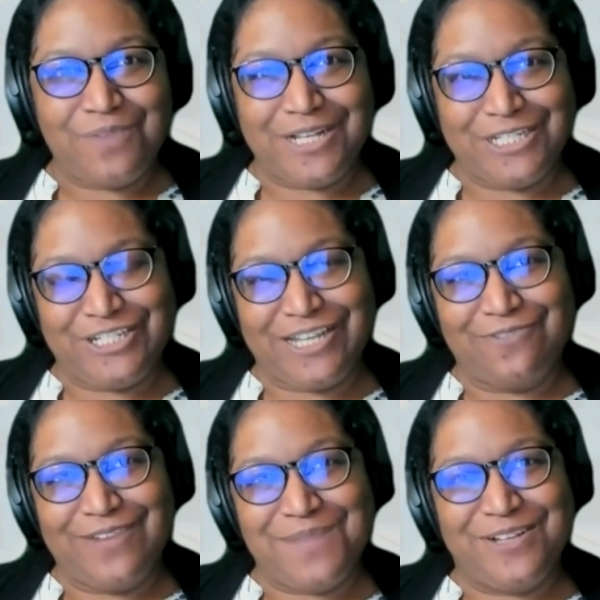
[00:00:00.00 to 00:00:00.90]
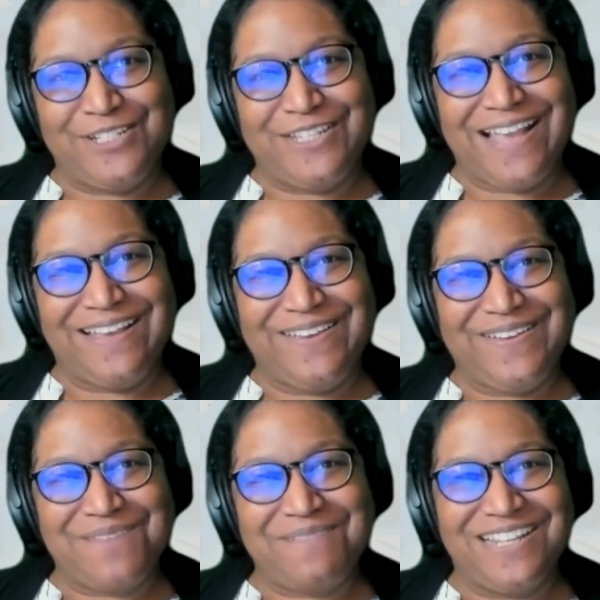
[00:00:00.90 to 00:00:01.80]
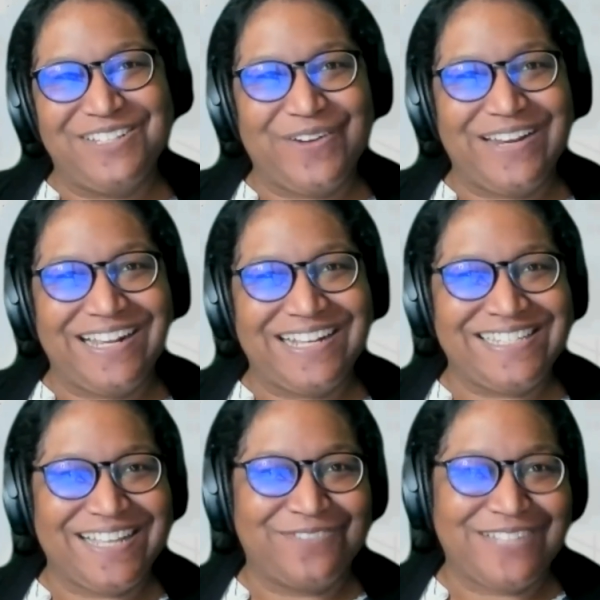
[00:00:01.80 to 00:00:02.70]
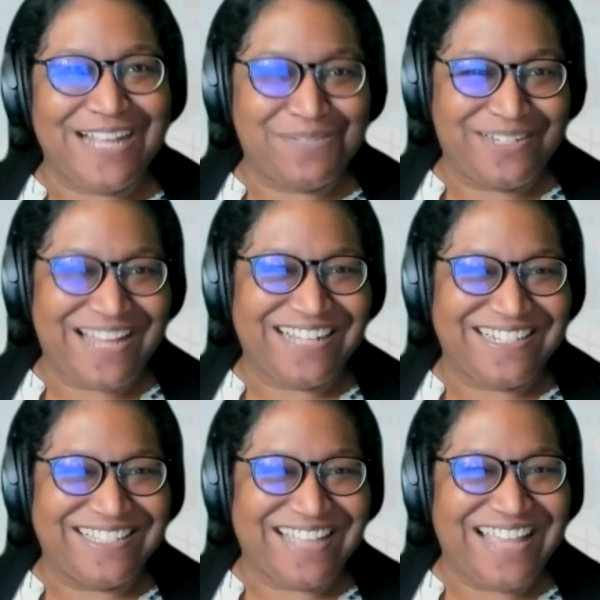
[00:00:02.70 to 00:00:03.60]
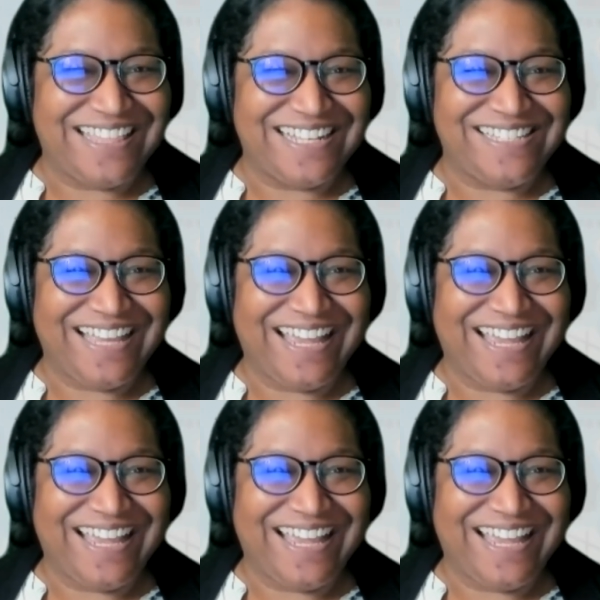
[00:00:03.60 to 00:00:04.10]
much. Really appreciate you coming in and joining us for Data Protection Day this year.